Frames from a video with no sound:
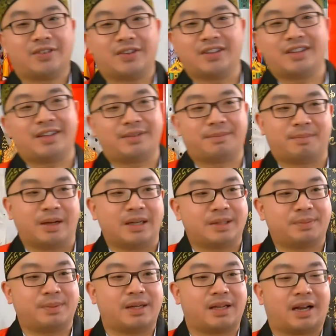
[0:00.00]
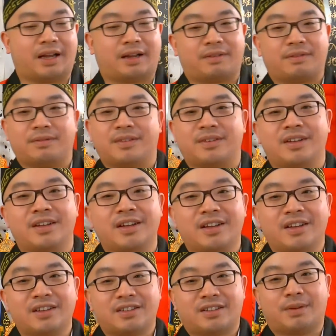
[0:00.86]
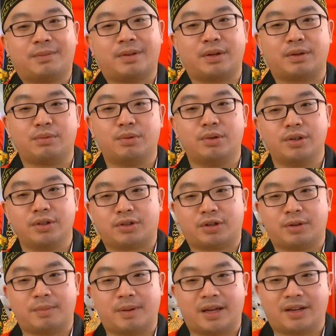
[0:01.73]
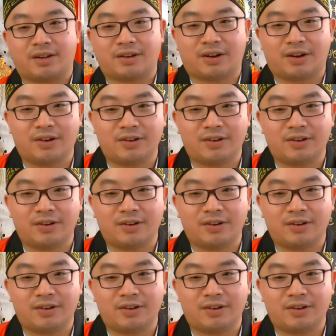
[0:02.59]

that must be like something rude to me,